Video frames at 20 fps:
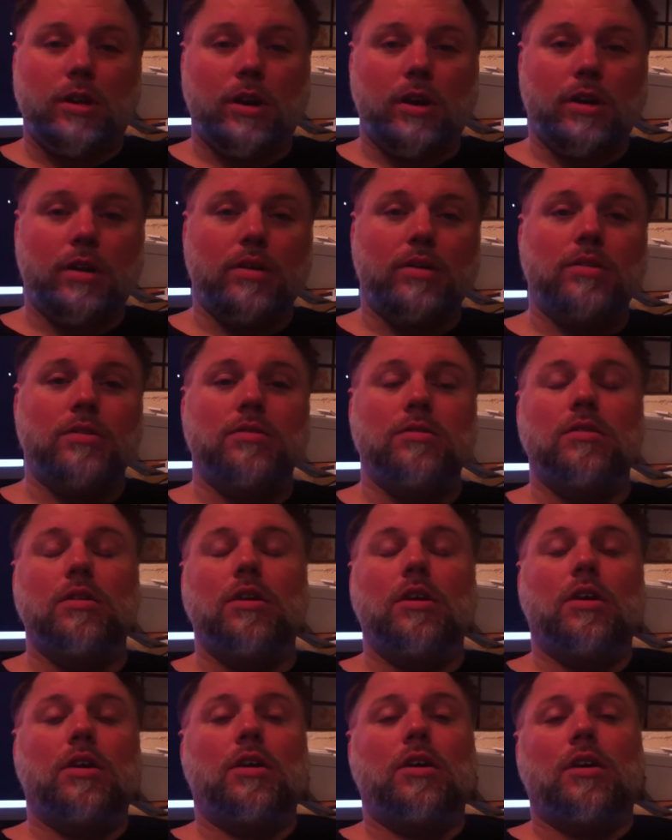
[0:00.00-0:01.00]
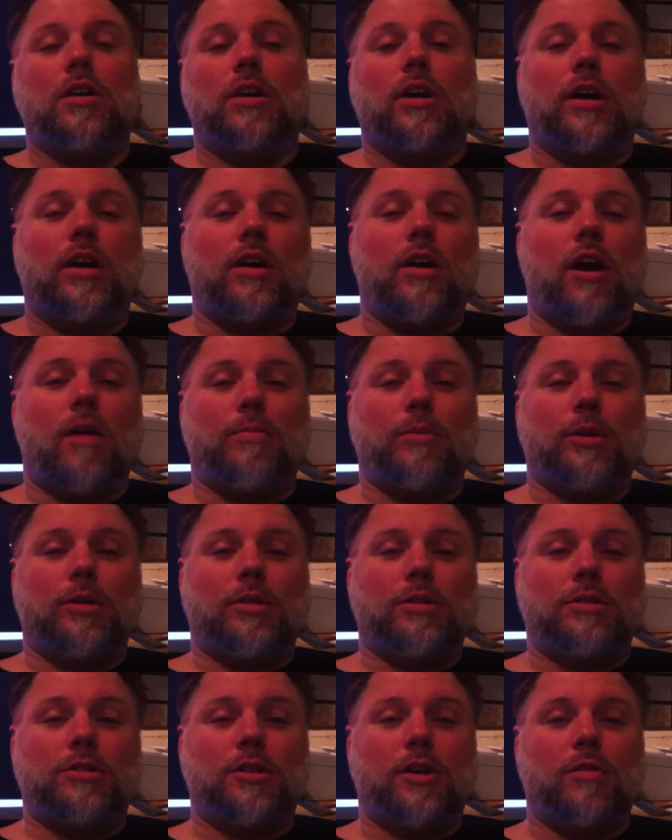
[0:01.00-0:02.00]
there and operate
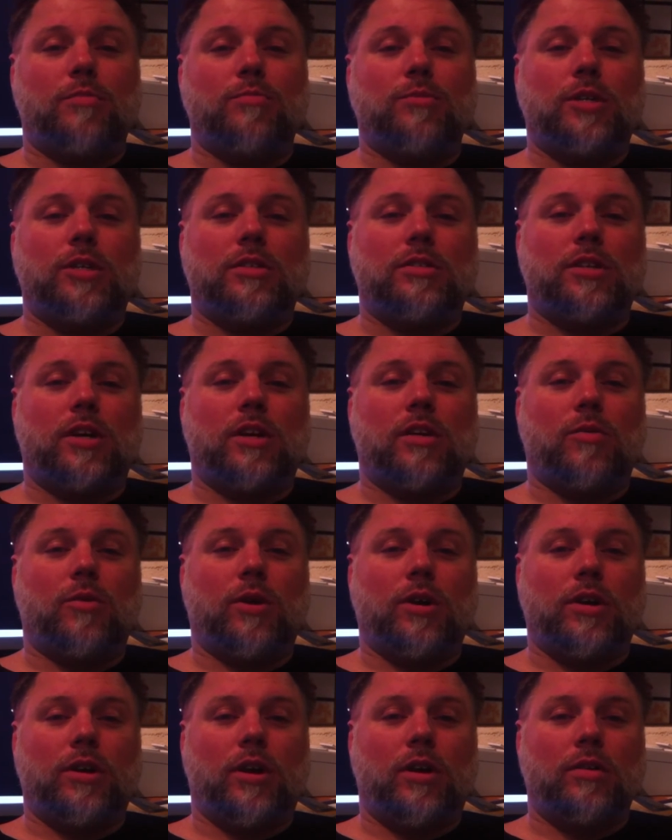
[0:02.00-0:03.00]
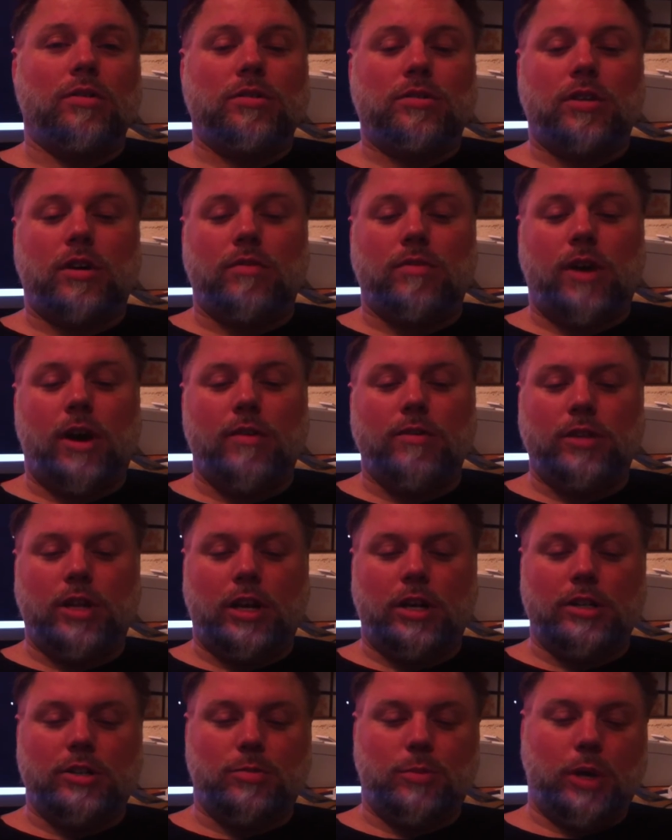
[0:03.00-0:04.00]
the ship and tell it where to go and stuff. I haven't
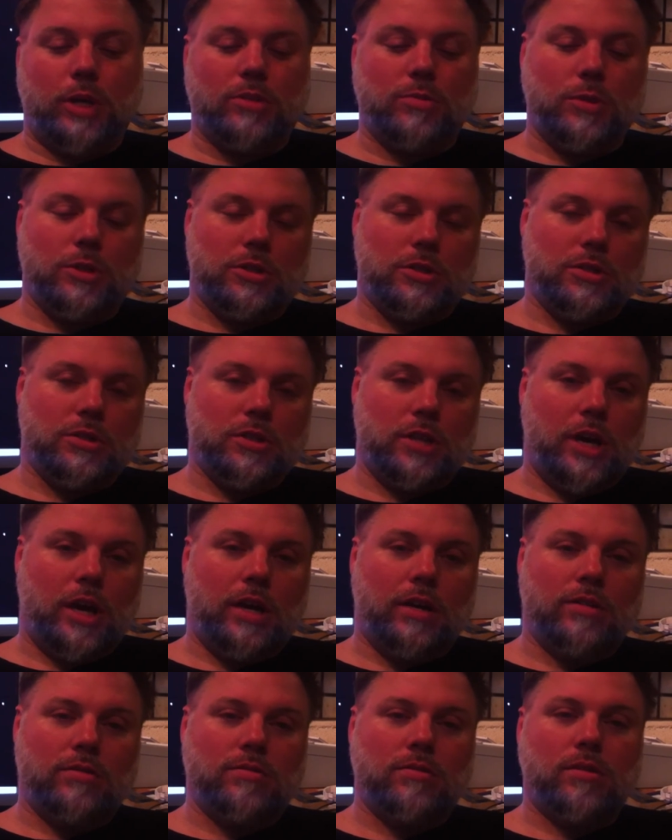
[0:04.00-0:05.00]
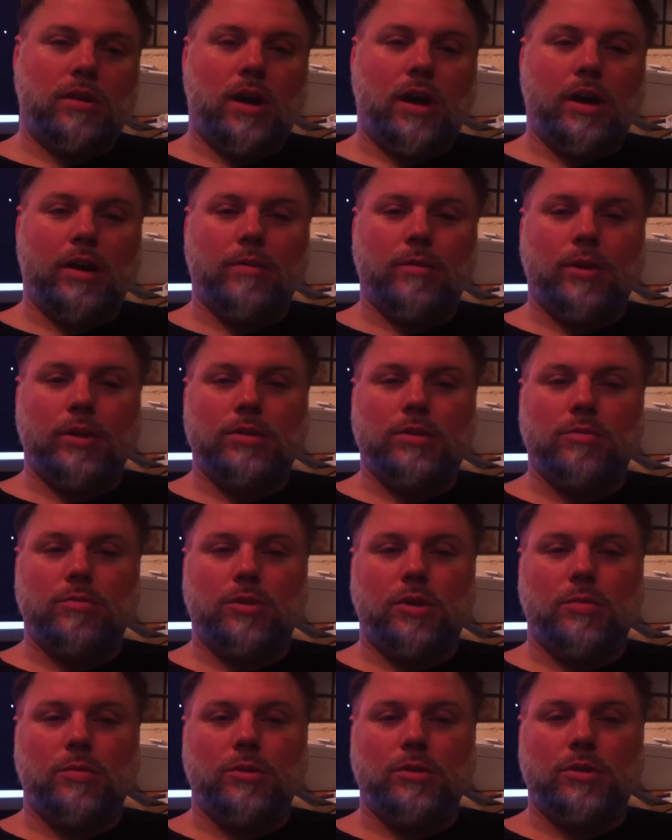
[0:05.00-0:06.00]
done any space missions yet. I read some
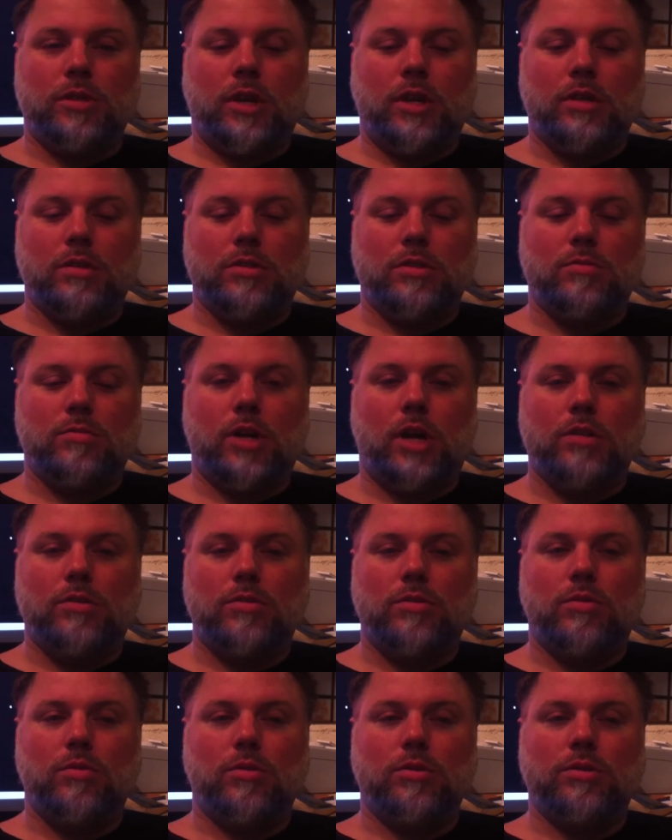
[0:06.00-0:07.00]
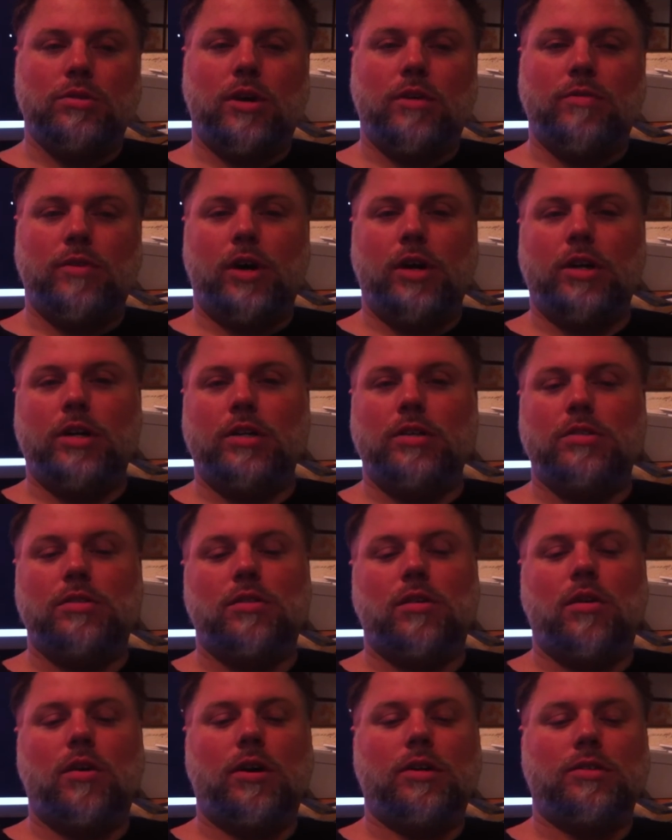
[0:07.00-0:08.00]
people saying some not too cool stuff on it,
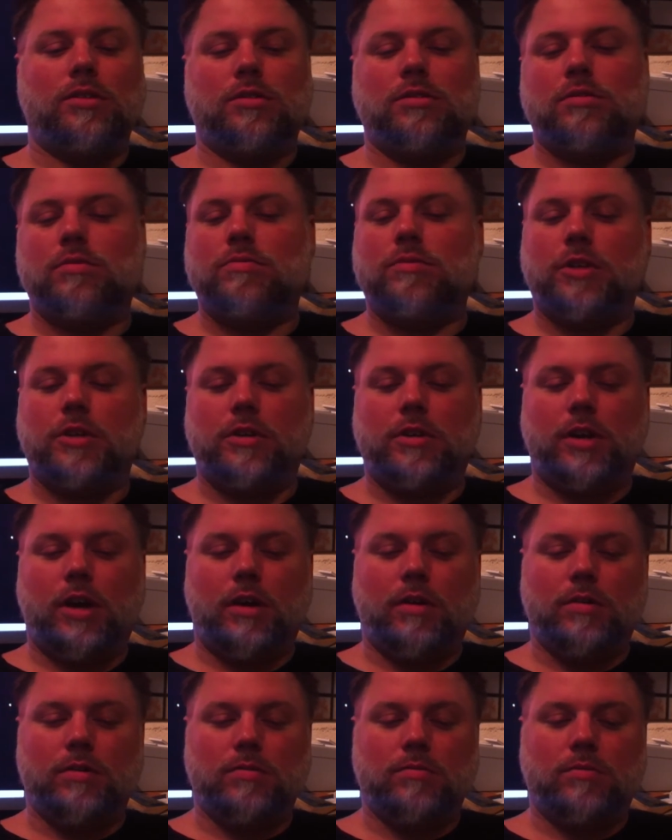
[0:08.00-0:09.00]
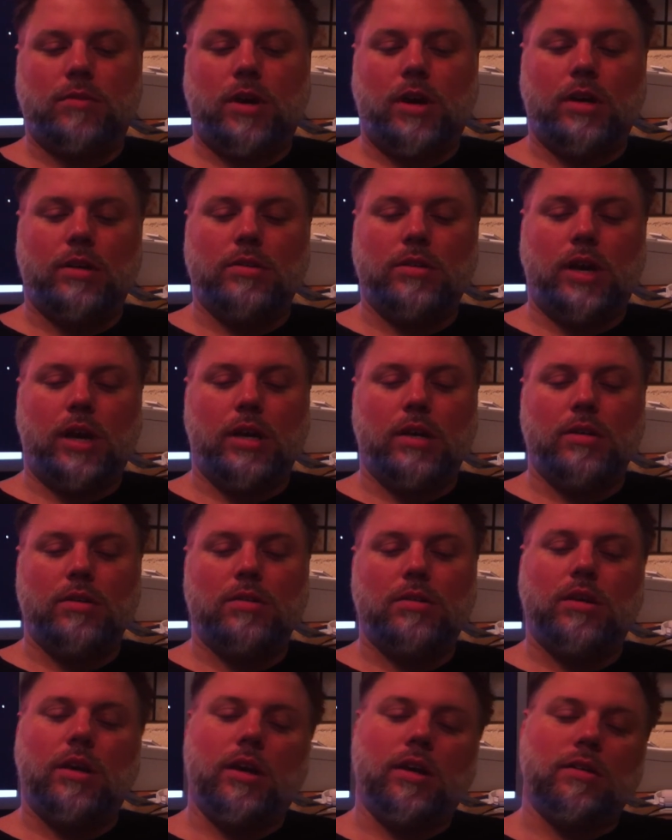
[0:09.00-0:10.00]
so I just figured I would hang tight
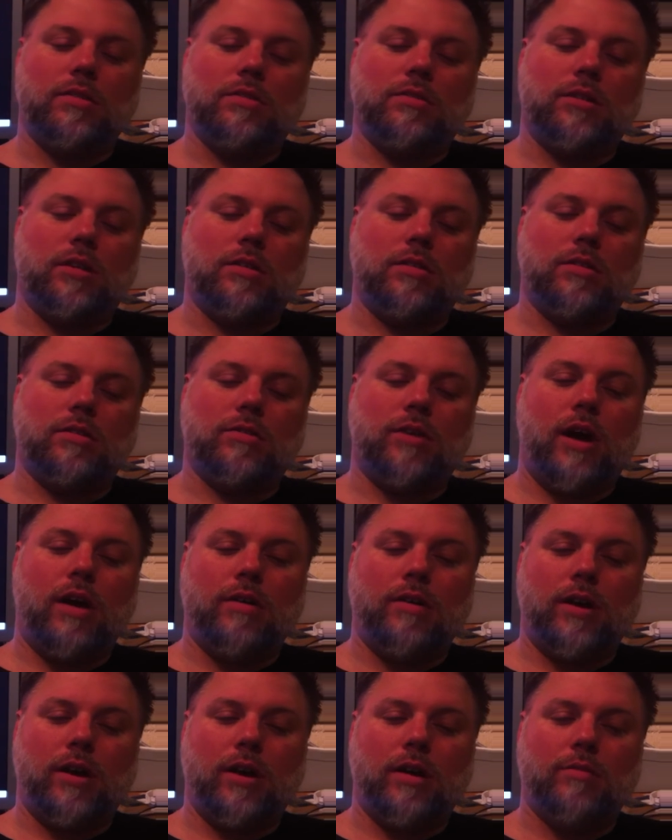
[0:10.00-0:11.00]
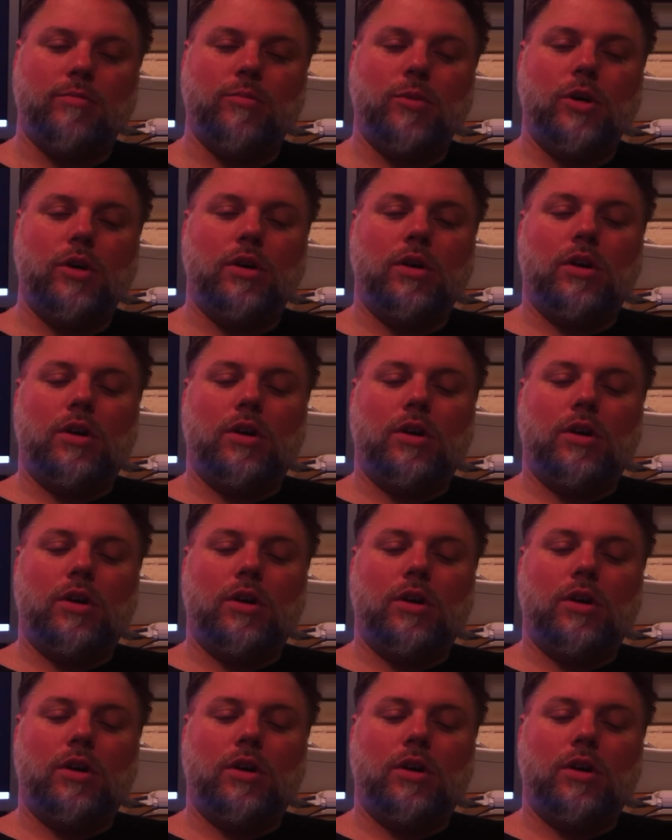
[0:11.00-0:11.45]
and stick to the ground game.